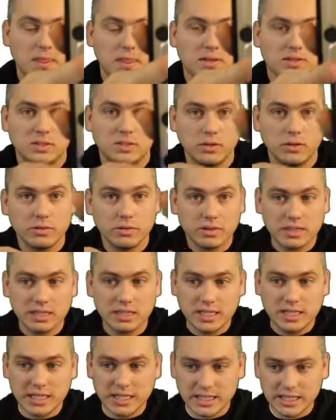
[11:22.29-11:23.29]
So
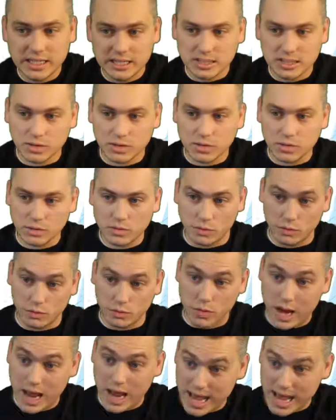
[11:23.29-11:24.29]
these
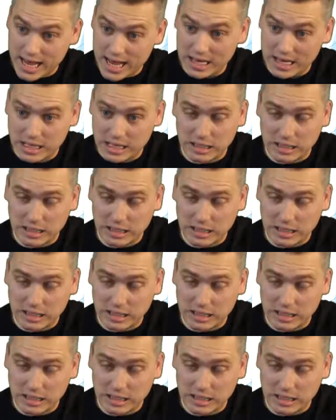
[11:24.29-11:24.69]
red